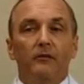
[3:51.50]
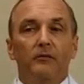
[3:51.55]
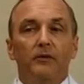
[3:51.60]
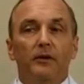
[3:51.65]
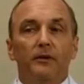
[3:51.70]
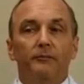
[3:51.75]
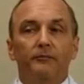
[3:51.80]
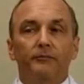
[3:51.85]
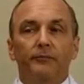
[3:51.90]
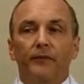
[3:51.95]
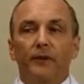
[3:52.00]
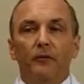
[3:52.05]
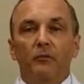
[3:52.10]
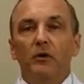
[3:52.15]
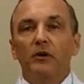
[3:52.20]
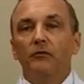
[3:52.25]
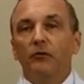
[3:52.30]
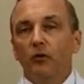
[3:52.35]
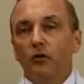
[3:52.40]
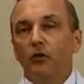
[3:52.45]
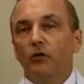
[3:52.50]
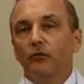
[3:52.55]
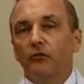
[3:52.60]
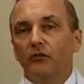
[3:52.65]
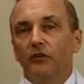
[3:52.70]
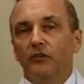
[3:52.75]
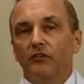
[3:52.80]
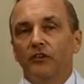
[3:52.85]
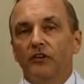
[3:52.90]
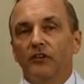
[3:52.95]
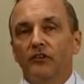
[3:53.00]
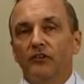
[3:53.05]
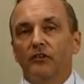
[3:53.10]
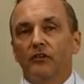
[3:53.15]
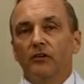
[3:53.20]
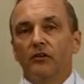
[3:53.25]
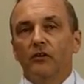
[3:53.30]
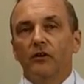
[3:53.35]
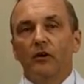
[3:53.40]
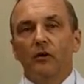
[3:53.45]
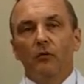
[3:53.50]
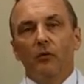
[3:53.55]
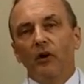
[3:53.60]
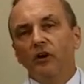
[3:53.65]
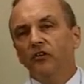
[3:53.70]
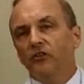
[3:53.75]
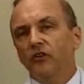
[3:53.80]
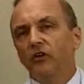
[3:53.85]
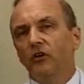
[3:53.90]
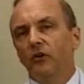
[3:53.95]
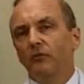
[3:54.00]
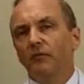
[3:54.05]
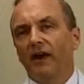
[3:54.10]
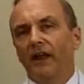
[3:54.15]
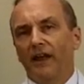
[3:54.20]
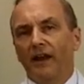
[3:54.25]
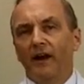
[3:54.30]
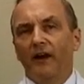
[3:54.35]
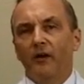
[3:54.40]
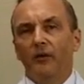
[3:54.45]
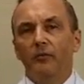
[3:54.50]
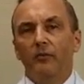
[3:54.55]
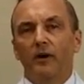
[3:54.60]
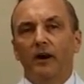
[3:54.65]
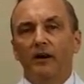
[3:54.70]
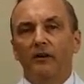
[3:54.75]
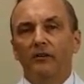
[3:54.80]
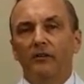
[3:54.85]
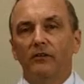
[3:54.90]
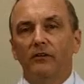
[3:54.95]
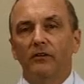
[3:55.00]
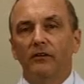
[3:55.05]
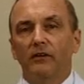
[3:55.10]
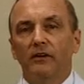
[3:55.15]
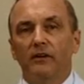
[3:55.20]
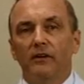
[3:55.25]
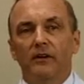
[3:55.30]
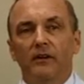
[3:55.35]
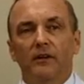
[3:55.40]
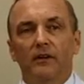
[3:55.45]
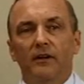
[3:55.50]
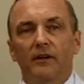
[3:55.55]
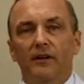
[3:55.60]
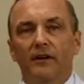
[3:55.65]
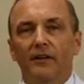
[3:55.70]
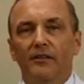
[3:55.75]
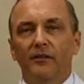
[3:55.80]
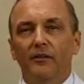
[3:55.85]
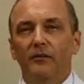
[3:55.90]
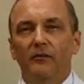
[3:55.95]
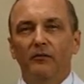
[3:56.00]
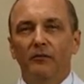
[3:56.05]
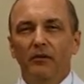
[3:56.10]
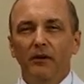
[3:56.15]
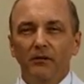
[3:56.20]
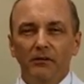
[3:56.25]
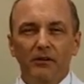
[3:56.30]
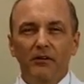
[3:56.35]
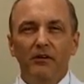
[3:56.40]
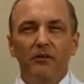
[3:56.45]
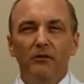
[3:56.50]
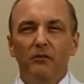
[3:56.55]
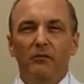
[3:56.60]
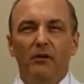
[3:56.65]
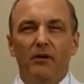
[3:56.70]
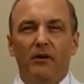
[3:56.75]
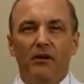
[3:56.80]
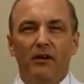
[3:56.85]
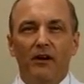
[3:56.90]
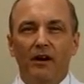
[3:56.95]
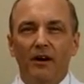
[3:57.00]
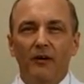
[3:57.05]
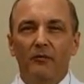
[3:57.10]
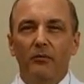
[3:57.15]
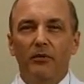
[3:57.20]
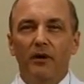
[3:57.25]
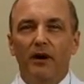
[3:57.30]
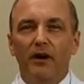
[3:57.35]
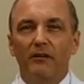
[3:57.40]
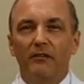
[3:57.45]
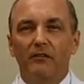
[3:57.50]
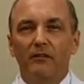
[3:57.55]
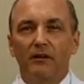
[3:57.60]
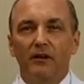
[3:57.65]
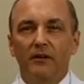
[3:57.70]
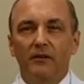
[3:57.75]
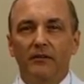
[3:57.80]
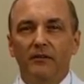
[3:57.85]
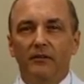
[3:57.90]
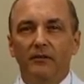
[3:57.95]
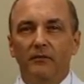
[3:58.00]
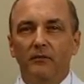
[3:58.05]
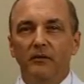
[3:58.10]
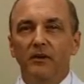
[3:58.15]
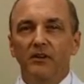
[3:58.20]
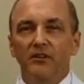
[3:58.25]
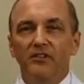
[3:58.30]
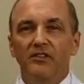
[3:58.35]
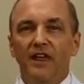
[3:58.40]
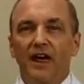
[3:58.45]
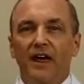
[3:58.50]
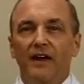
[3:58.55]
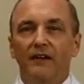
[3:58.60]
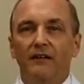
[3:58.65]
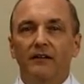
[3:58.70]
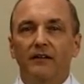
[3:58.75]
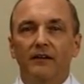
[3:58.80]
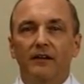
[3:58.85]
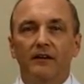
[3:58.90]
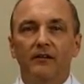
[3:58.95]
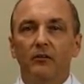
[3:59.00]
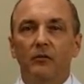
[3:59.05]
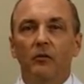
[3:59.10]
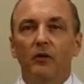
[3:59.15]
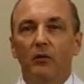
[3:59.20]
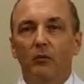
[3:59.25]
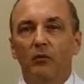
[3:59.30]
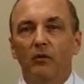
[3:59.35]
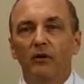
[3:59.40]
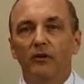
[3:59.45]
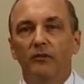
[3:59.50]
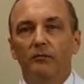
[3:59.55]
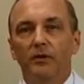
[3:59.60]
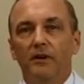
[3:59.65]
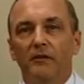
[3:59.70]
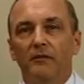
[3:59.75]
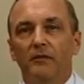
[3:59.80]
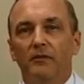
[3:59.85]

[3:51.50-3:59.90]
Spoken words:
Well, one of her girlfriends says to her, why don't you go to my chiropractor? And I thought, why are you going to go to a chiropractor? What is that? I didn't know what it was, but I